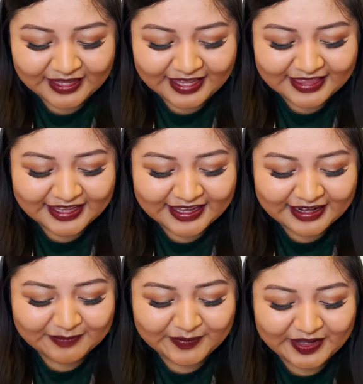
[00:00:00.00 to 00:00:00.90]
And
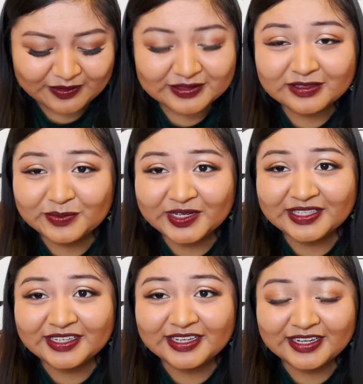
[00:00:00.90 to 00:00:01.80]
then my older
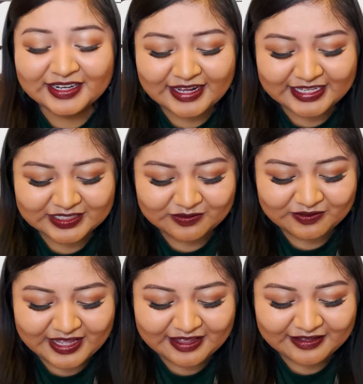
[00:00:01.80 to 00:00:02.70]
brother as
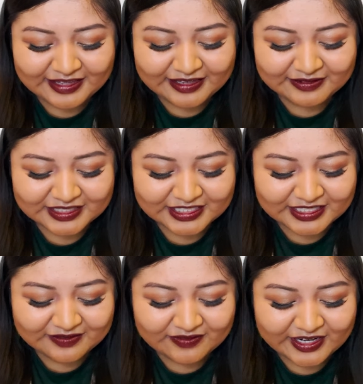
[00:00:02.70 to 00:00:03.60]
well, he was
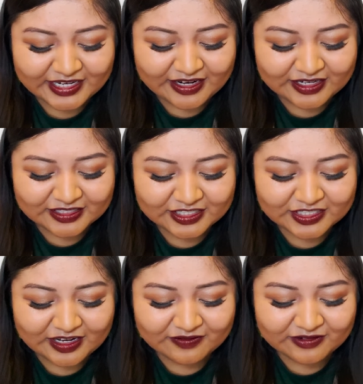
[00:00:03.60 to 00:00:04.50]
just very hard to
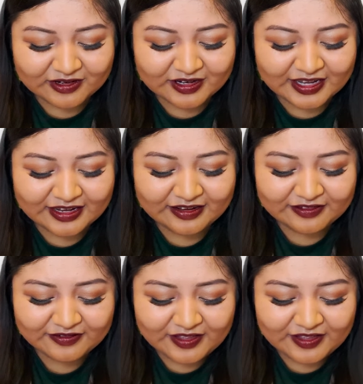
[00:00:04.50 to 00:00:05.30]
shop for, kind of